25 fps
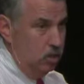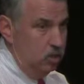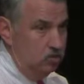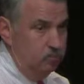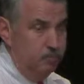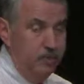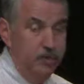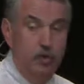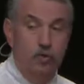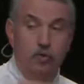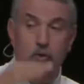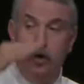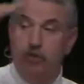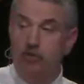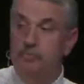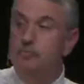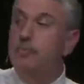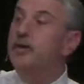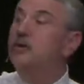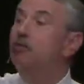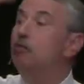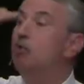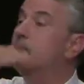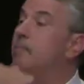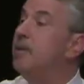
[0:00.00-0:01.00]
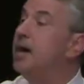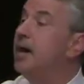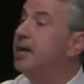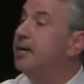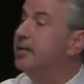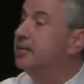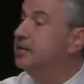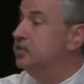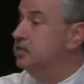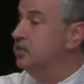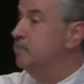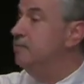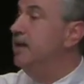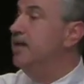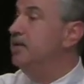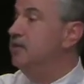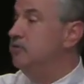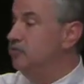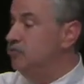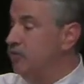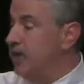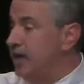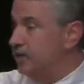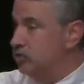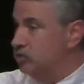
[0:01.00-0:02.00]
It's being crushed by robotics and
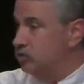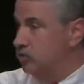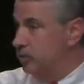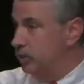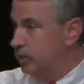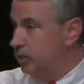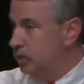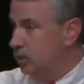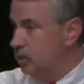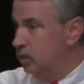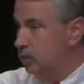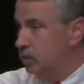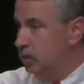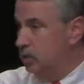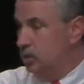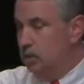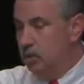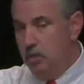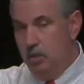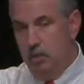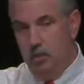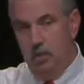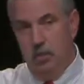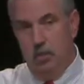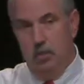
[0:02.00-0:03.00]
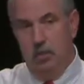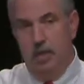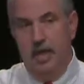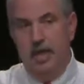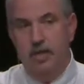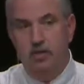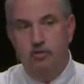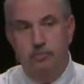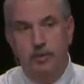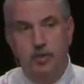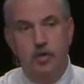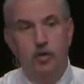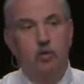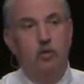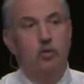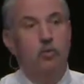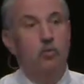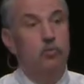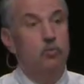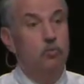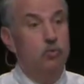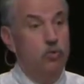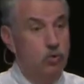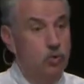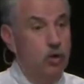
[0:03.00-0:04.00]
manufacturing, and it's
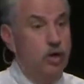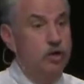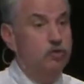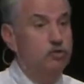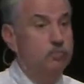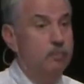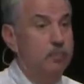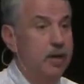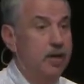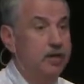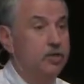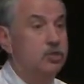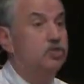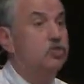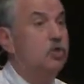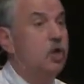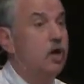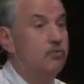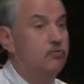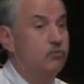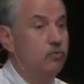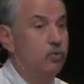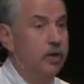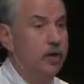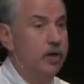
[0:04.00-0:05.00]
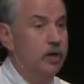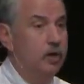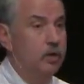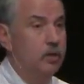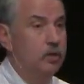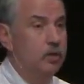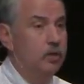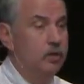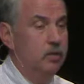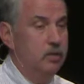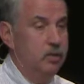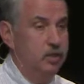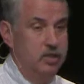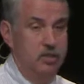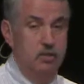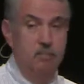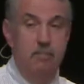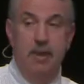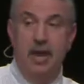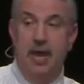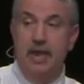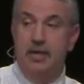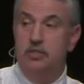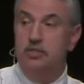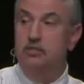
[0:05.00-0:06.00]
being crushed by software in the
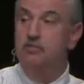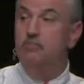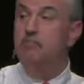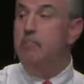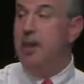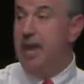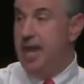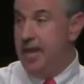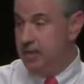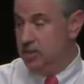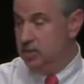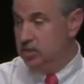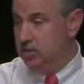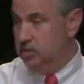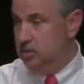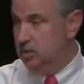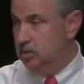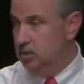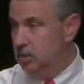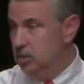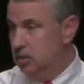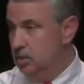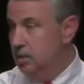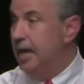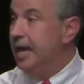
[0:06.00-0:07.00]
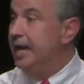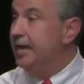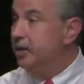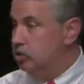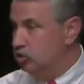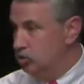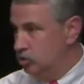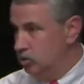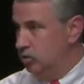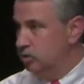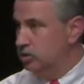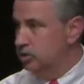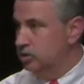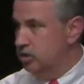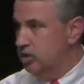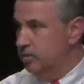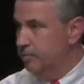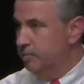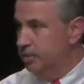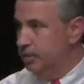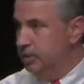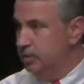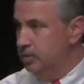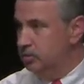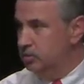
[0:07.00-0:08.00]
backs of banks and insurance
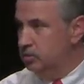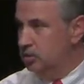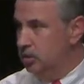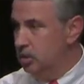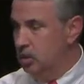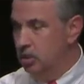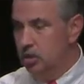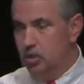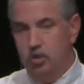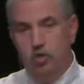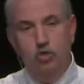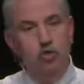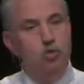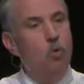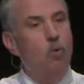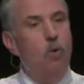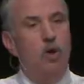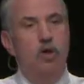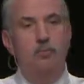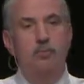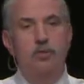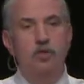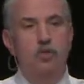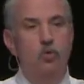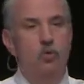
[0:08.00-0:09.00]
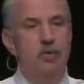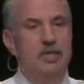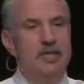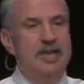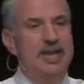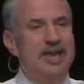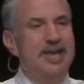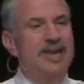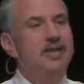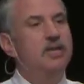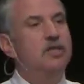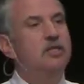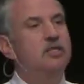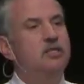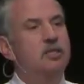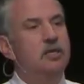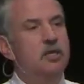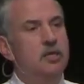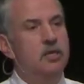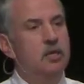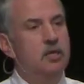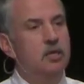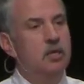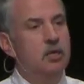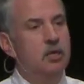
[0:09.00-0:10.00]
companies. You don't want to be doing
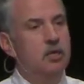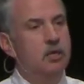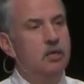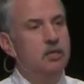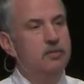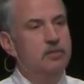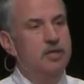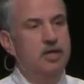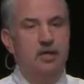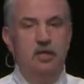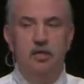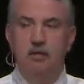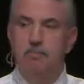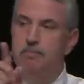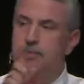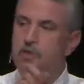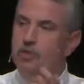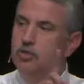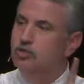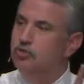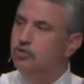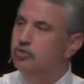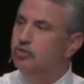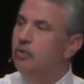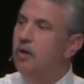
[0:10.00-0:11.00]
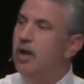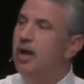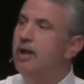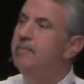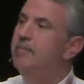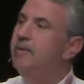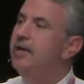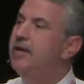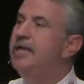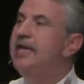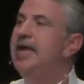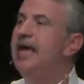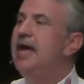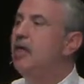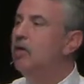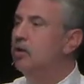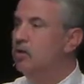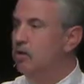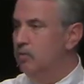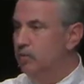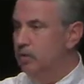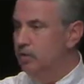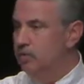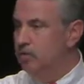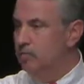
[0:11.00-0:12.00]
anything that can be described by an
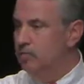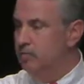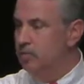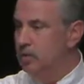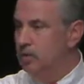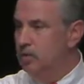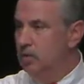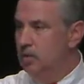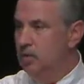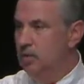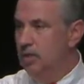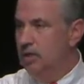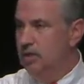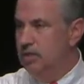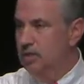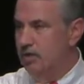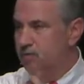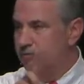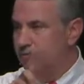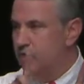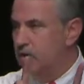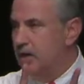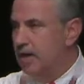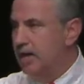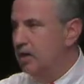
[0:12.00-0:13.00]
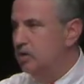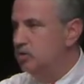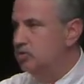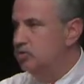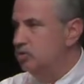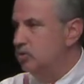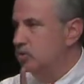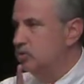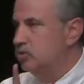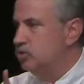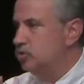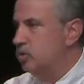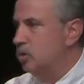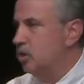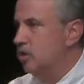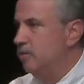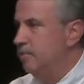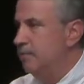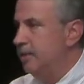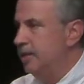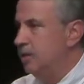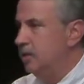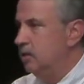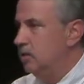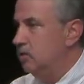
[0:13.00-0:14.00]
algorithm and therefore outsourced,
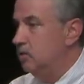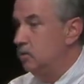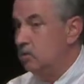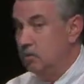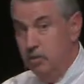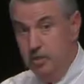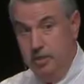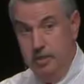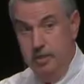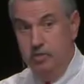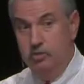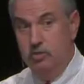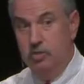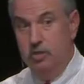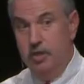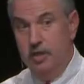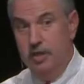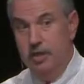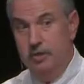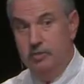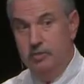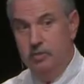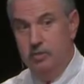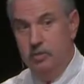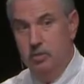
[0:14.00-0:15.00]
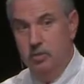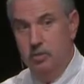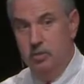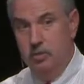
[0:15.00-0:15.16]
automated, or digitized.